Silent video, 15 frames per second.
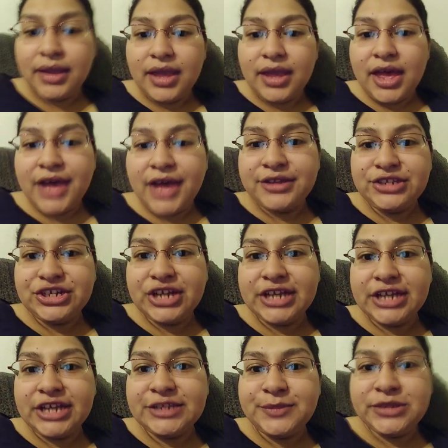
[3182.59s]
How's your
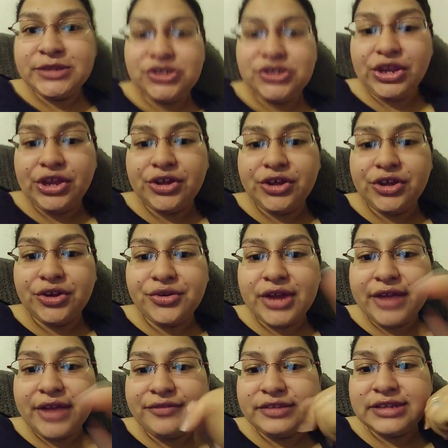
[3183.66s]
husband doing,
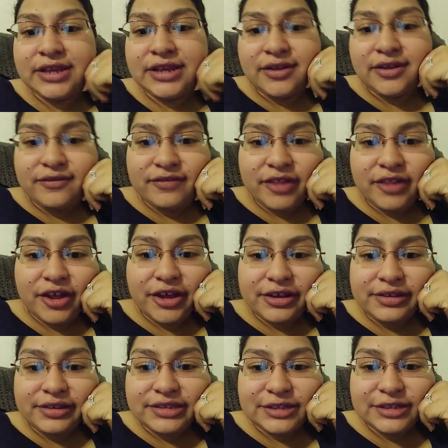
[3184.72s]
Cookcraft
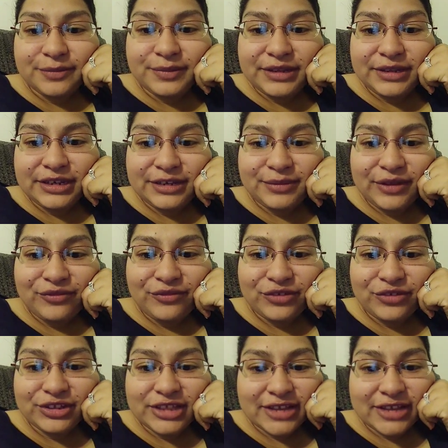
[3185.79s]
Vlogs? Completed my
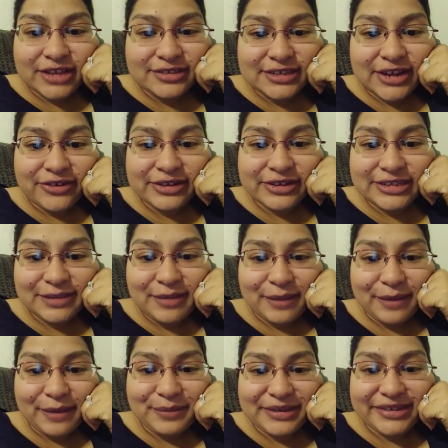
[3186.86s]
4,000 hours. I'm
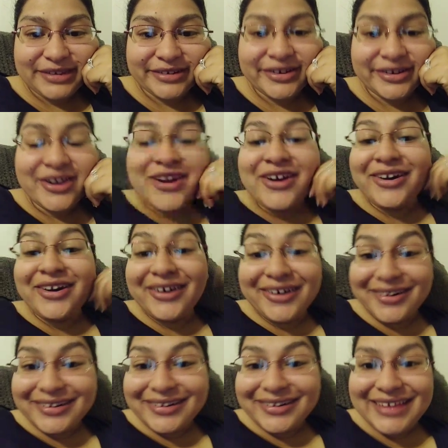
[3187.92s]
happy, dear.
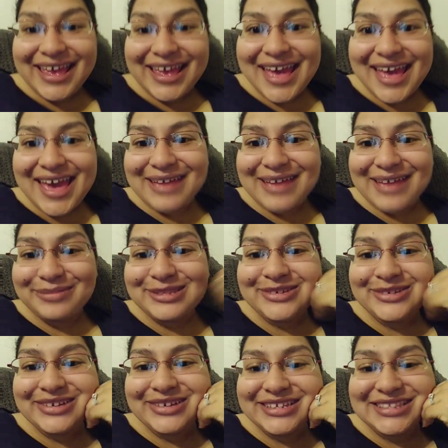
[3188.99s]
Oh, yay! I'm
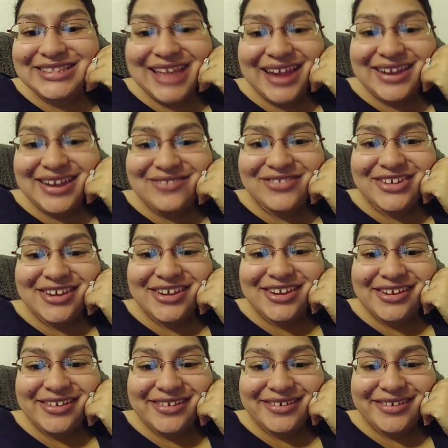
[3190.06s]
so excited for
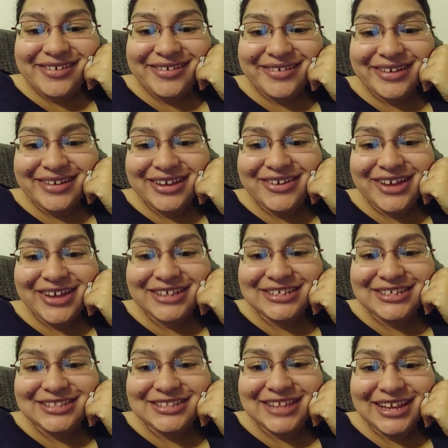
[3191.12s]
you.
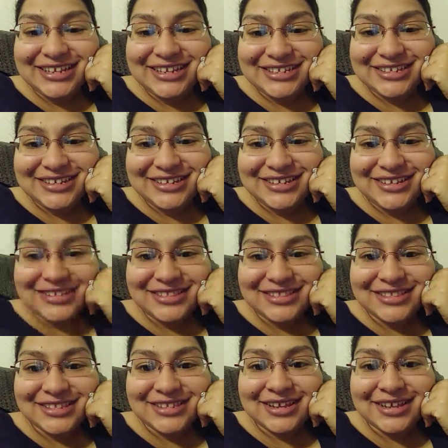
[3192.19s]
Congratulations.
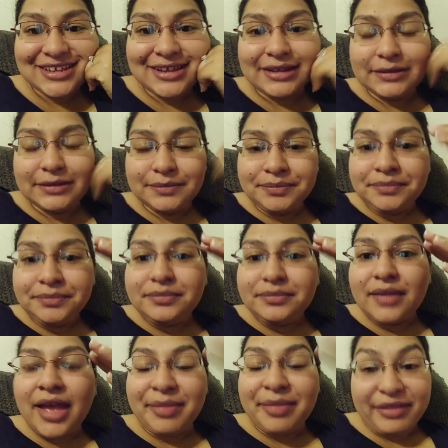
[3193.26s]

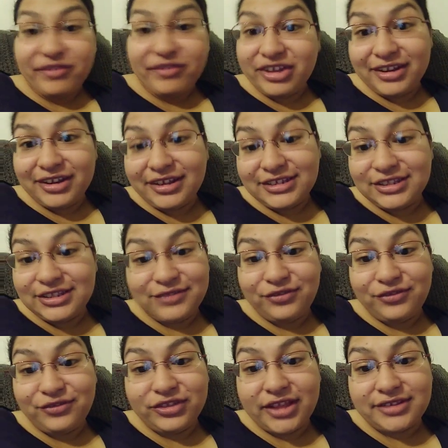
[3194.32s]
I'm never going to get to the
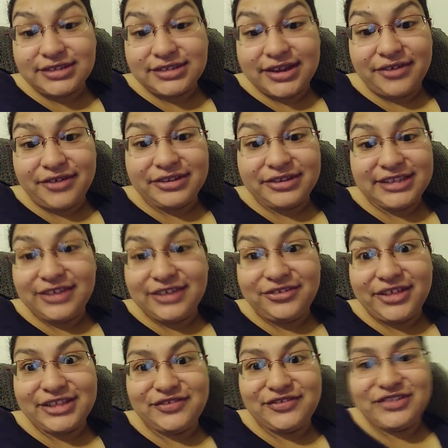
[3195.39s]
4,000 hours. I know
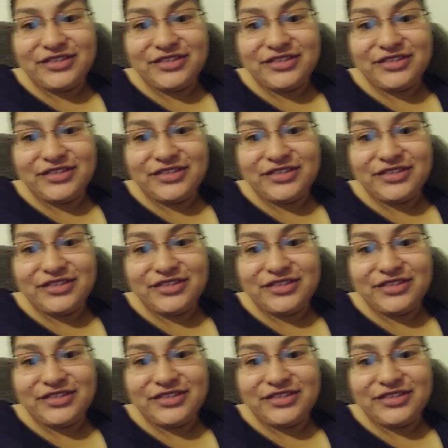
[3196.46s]
that's for